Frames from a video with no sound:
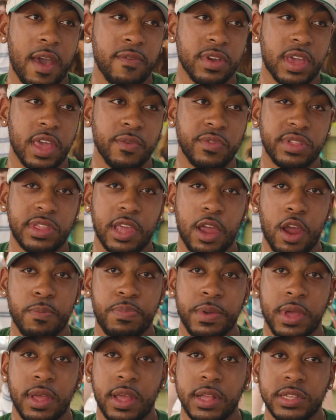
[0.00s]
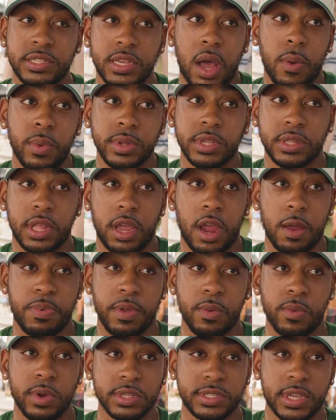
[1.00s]
advocate of therapy until I went to
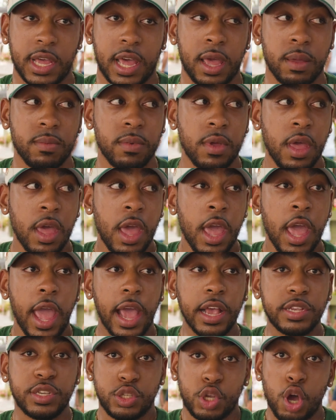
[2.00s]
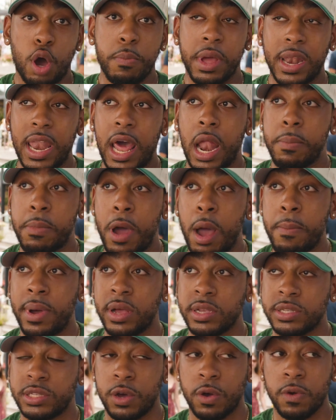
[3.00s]
therapy one time. Right. And she told me a lot about
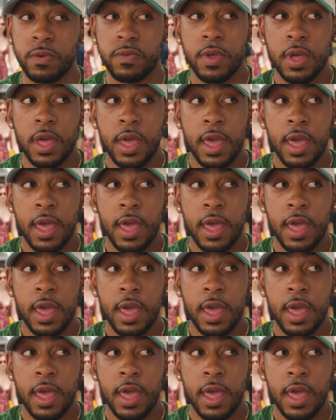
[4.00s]
myself.